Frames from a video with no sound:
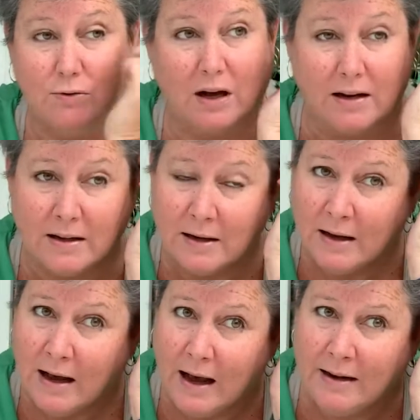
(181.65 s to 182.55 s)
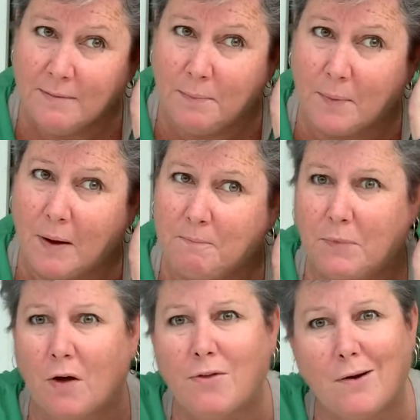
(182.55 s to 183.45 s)
on." And
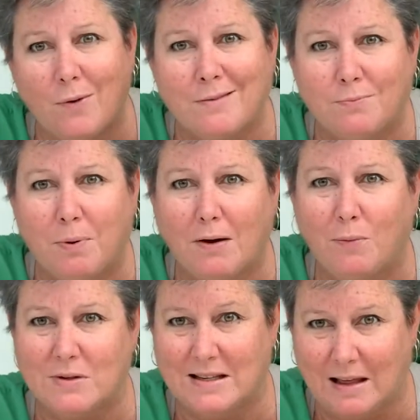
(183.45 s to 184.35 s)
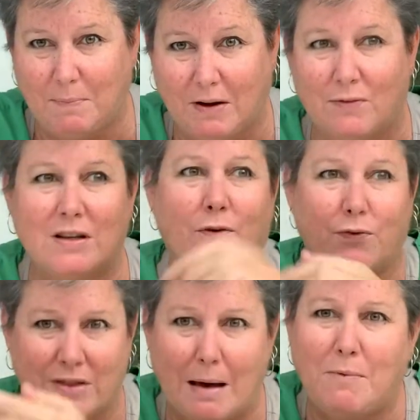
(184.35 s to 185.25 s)
although it probably wasn't that big of a deal,
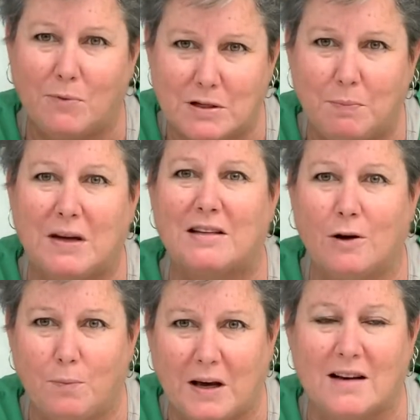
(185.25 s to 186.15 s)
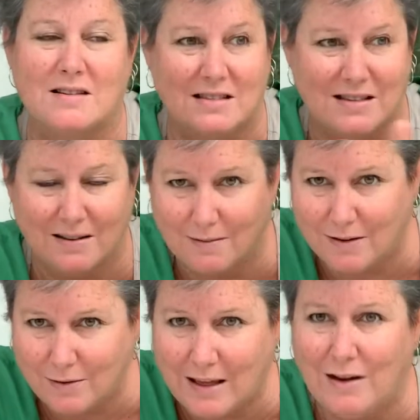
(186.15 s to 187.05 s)
for them it was a big deal because
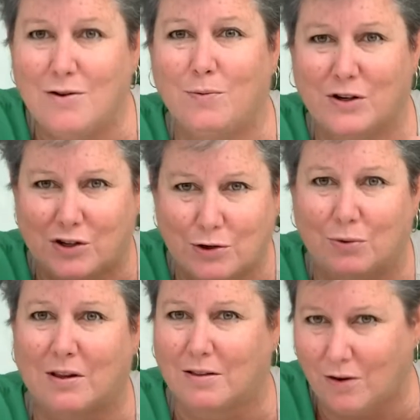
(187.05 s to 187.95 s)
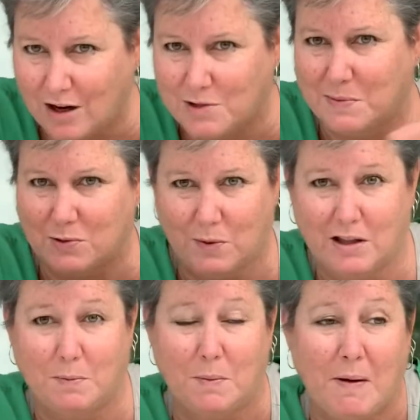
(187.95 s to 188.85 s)
they knew which suit that their husbands
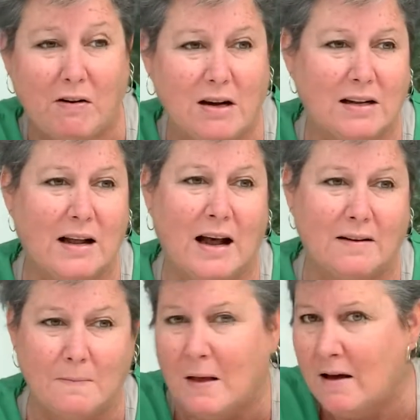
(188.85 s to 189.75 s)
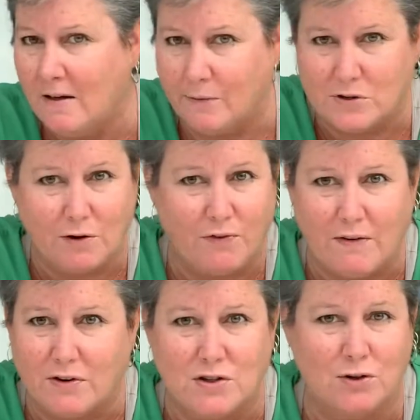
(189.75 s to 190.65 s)
wanted to be buried in, and it was their
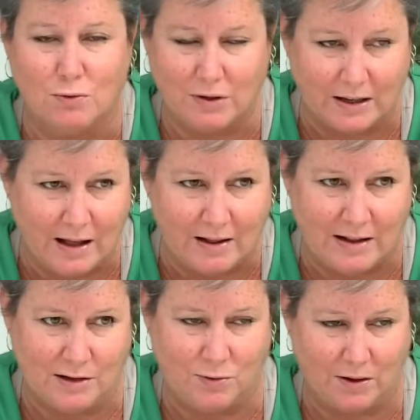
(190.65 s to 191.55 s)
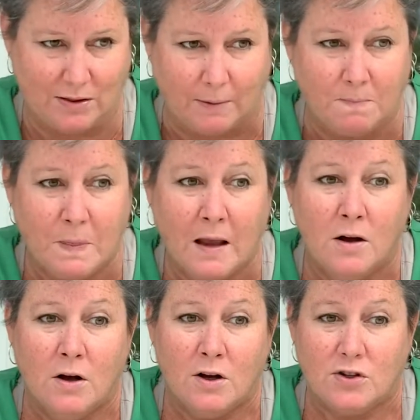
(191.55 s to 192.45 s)
favorite suit and that sort of thing.
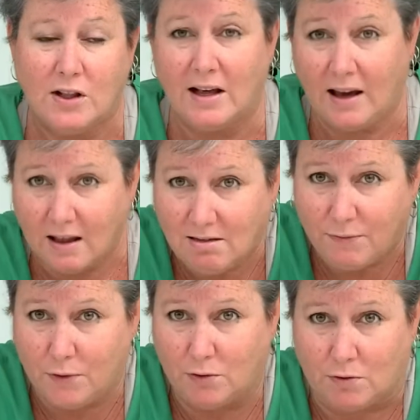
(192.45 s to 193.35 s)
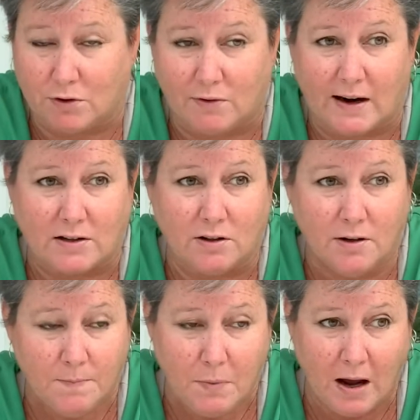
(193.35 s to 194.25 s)
So they get the funeral
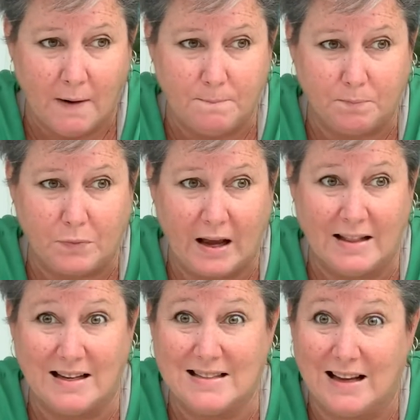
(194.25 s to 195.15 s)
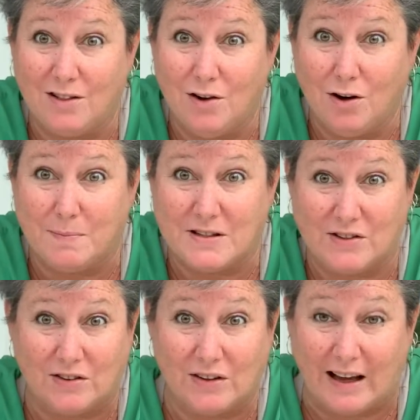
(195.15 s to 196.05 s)
director, and they say, "Look, mister,